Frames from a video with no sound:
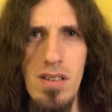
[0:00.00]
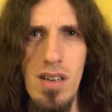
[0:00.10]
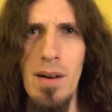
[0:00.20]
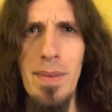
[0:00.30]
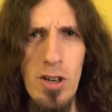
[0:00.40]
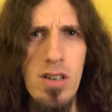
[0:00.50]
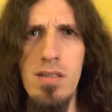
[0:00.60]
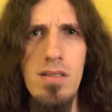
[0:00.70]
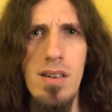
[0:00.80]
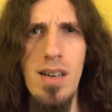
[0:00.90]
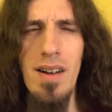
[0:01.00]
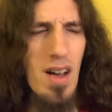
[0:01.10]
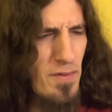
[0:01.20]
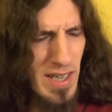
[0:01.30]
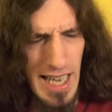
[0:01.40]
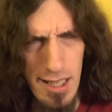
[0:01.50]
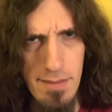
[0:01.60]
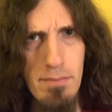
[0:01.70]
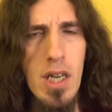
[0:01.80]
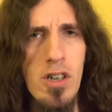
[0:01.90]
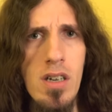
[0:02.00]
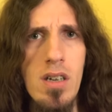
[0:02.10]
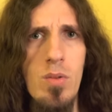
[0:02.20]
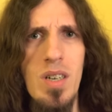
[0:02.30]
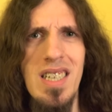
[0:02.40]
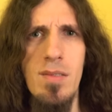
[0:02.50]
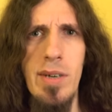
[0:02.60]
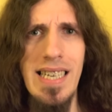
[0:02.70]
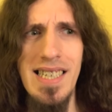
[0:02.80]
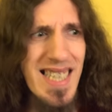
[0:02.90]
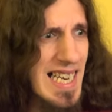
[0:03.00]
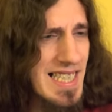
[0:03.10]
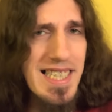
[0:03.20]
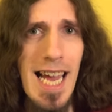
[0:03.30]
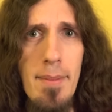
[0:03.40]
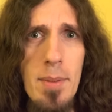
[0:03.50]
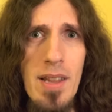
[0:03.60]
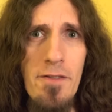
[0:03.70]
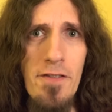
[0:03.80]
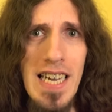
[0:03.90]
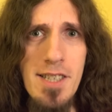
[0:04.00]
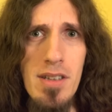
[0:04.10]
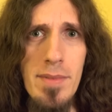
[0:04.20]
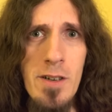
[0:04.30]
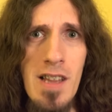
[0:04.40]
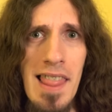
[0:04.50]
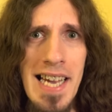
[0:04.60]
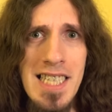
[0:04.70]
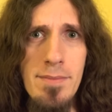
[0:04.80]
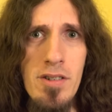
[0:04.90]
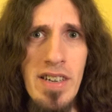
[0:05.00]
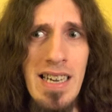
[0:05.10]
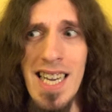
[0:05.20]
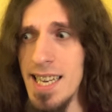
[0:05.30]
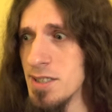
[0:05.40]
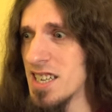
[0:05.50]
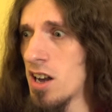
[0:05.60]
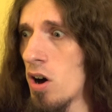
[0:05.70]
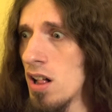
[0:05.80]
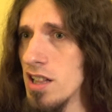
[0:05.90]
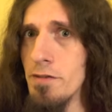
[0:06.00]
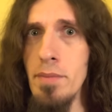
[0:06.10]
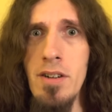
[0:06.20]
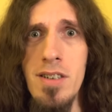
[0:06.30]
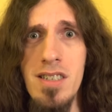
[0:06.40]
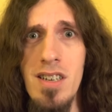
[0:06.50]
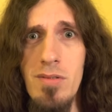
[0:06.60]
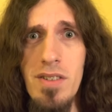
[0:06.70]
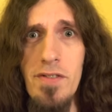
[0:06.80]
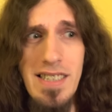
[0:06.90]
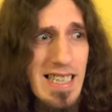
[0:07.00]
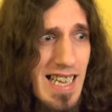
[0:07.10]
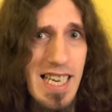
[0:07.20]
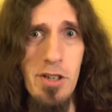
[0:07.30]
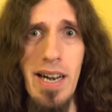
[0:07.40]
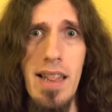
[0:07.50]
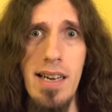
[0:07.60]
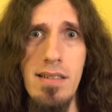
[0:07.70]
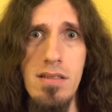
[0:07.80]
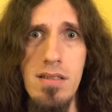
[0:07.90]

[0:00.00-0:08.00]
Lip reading: A mirror? A fucking mirror was his weakness. Nancy stabbed him in the face with a mirror in the last movie, and it was in a hall of mirrors. What the fuck didn't that do anything?